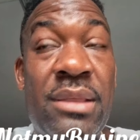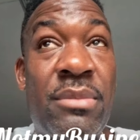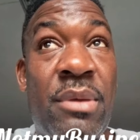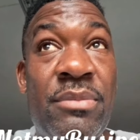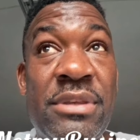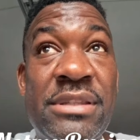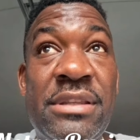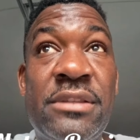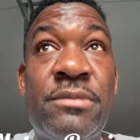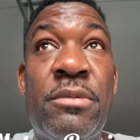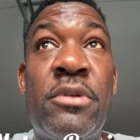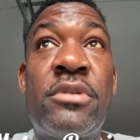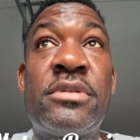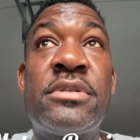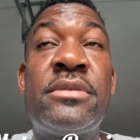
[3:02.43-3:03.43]
a business
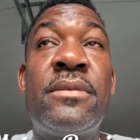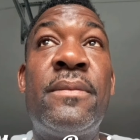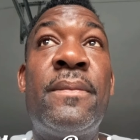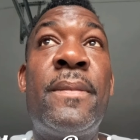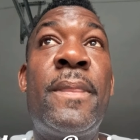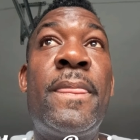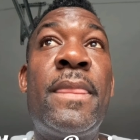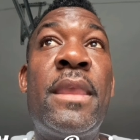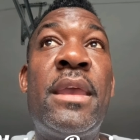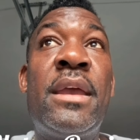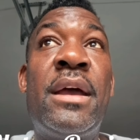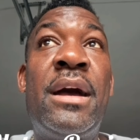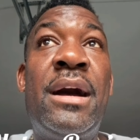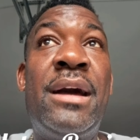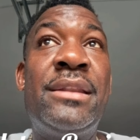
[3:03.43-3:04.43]
person
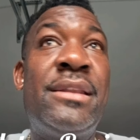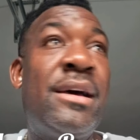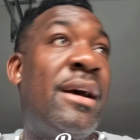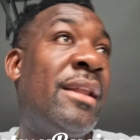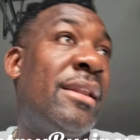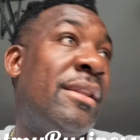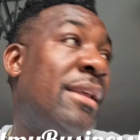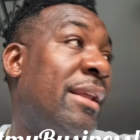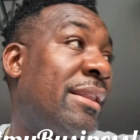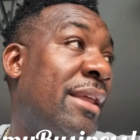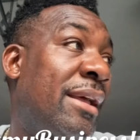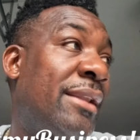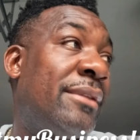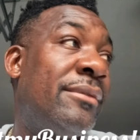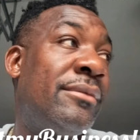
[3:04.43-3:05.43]
and all of that,
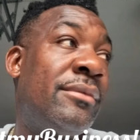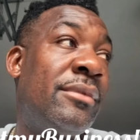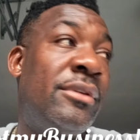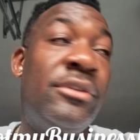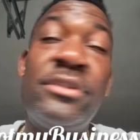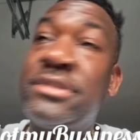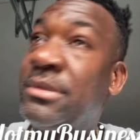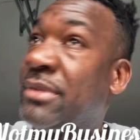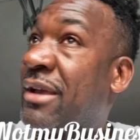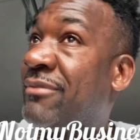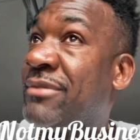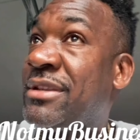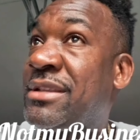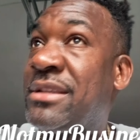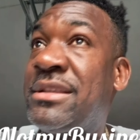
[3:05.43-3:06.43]
and you know, some of my
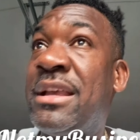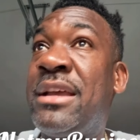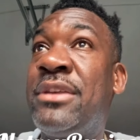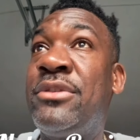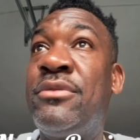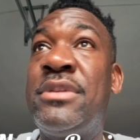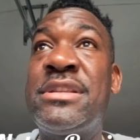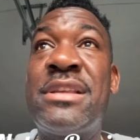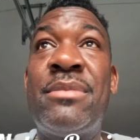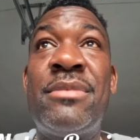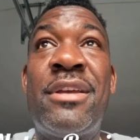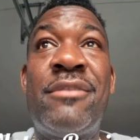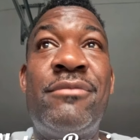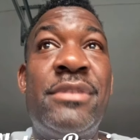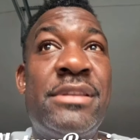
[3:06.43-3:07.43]
business are US, some
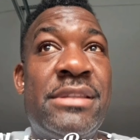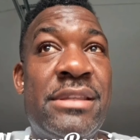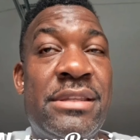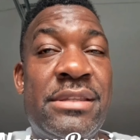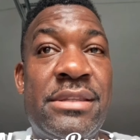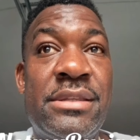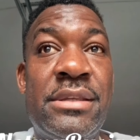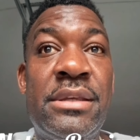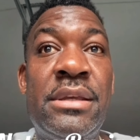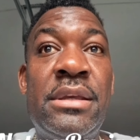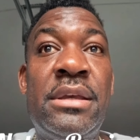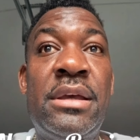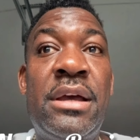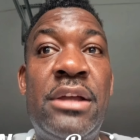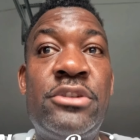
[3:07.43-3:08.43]
have business
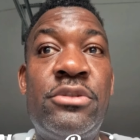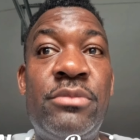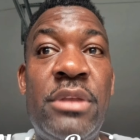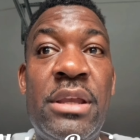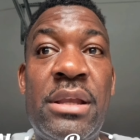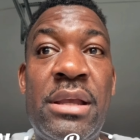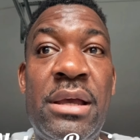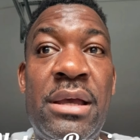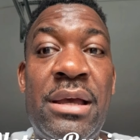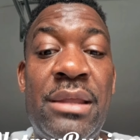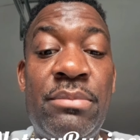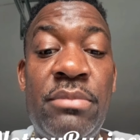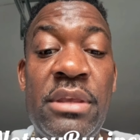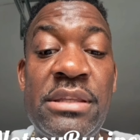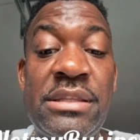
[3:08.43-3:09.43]
at Jamaica
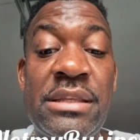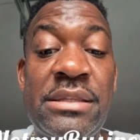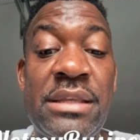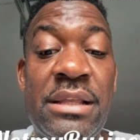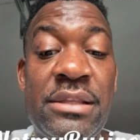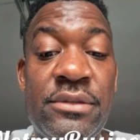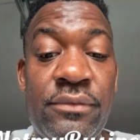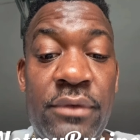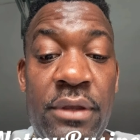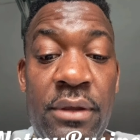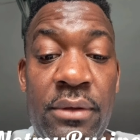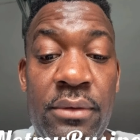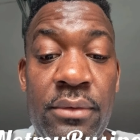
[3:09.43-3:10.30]
and business elsewhere.